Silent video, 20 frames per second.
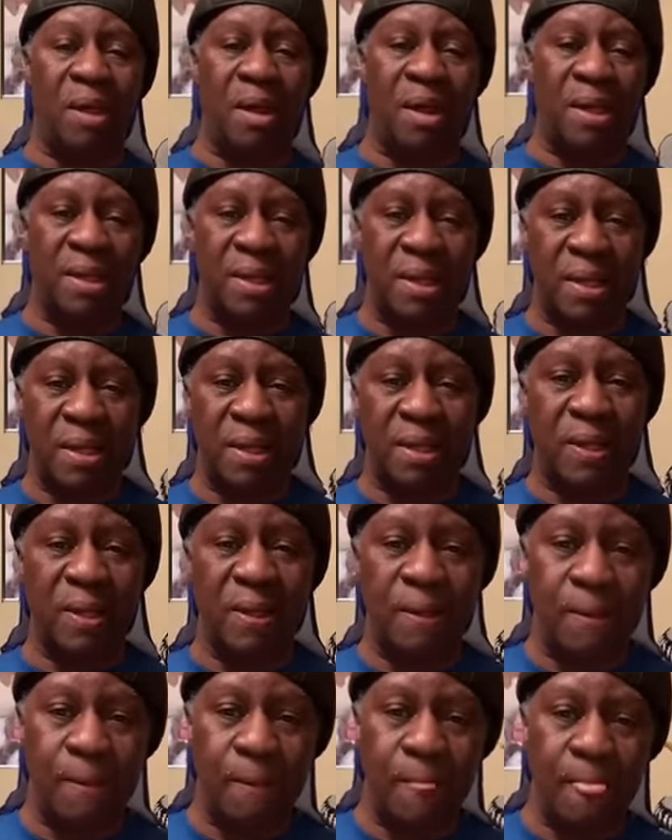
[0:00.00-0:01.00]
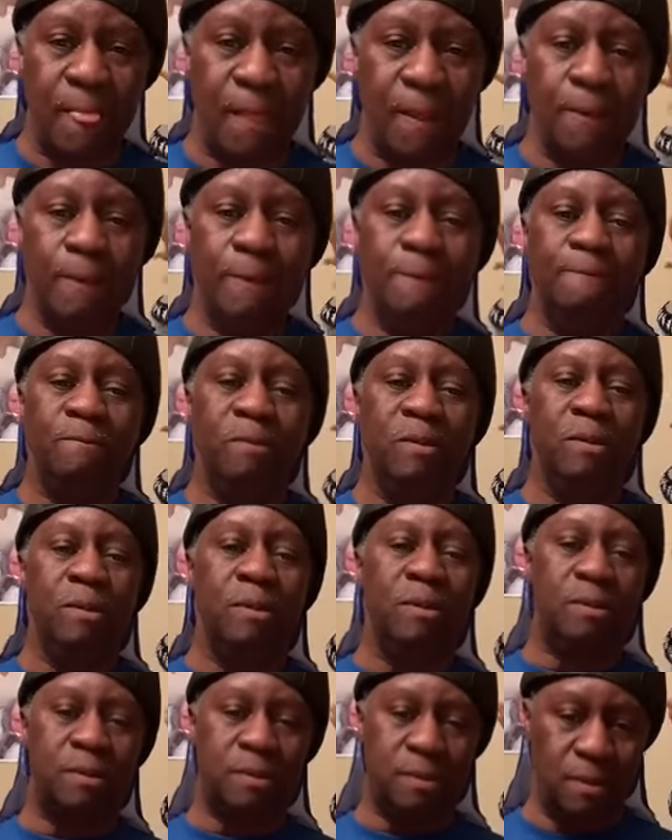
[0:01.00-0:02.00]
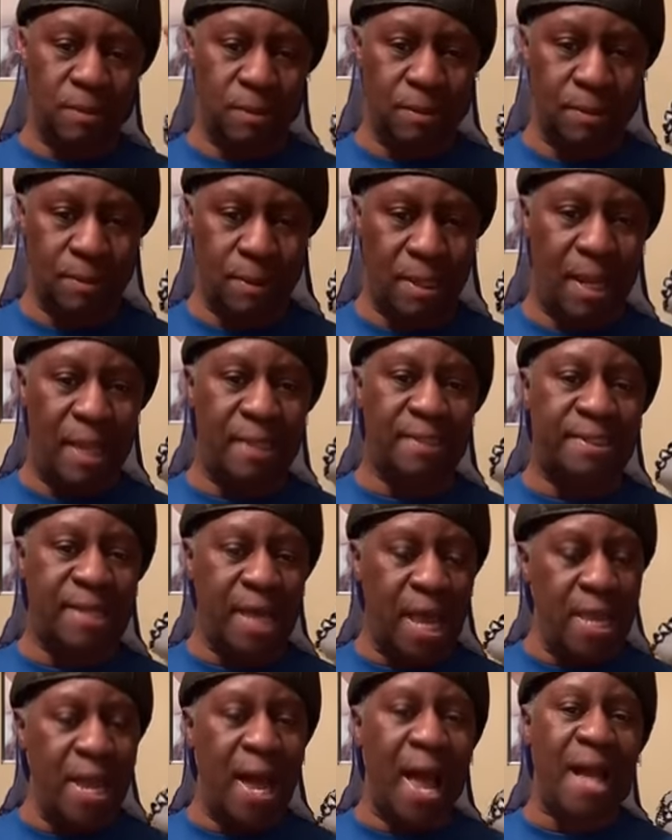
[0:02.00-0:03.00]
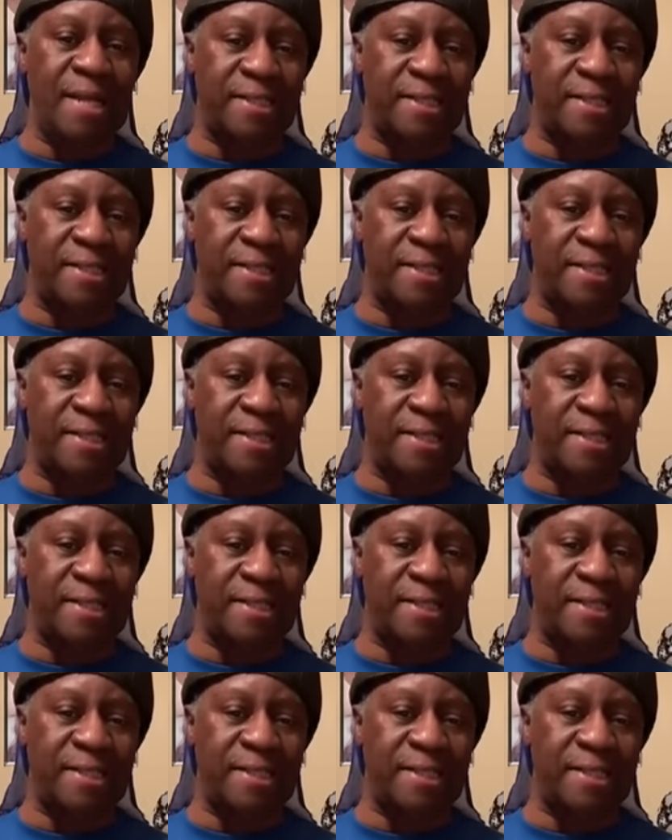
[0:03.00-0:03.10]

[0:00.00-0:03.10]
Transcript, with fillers: I ain't pointing no elbows, but uh, tell y'all,